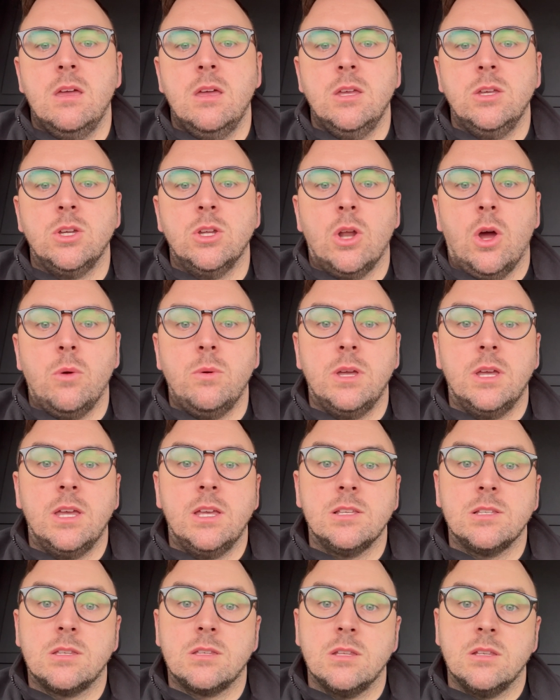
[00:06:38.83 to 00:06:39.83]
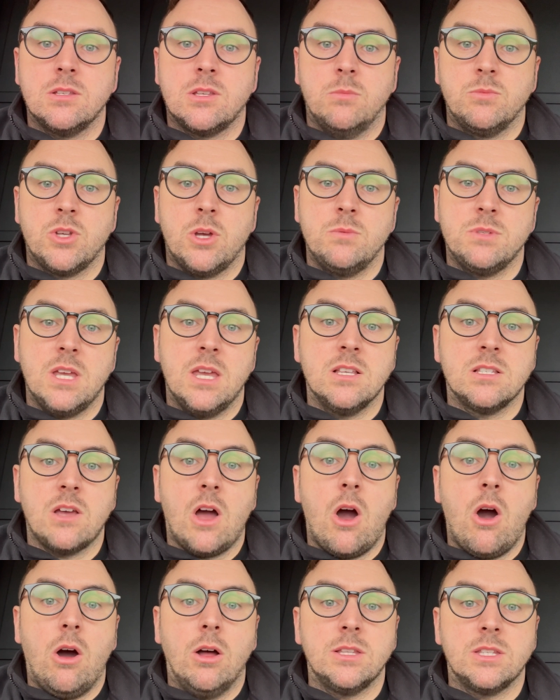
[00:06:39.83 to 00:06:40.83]
It's sometimes it is
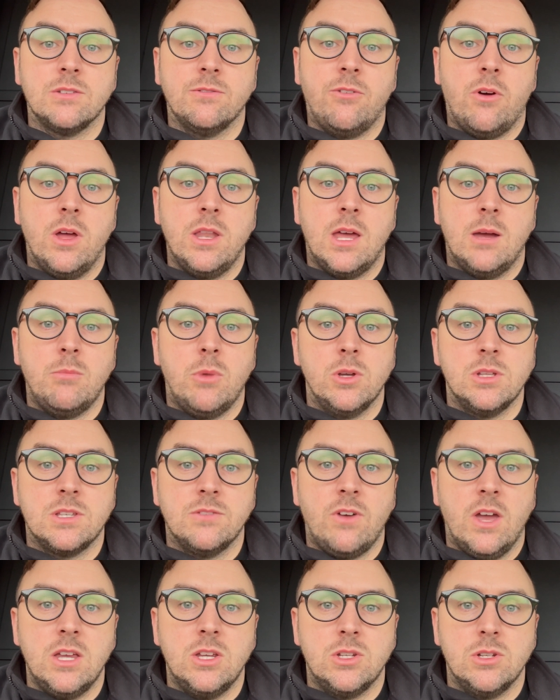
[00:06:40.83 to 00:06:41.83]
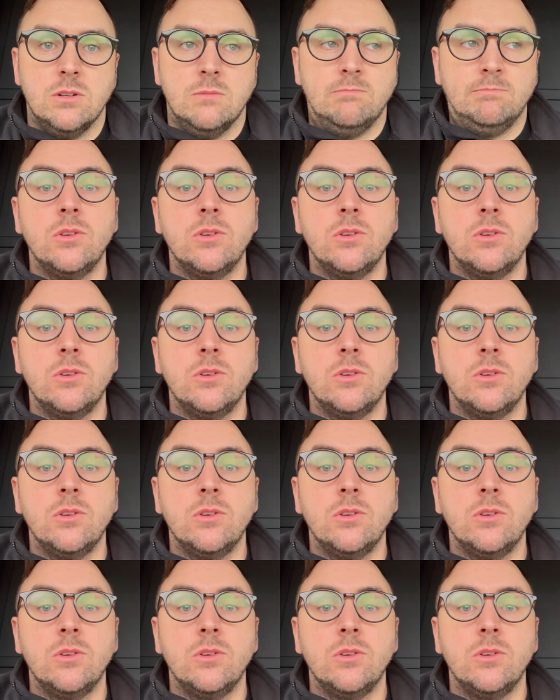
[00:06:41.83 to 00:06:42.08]
hard to find that motivation.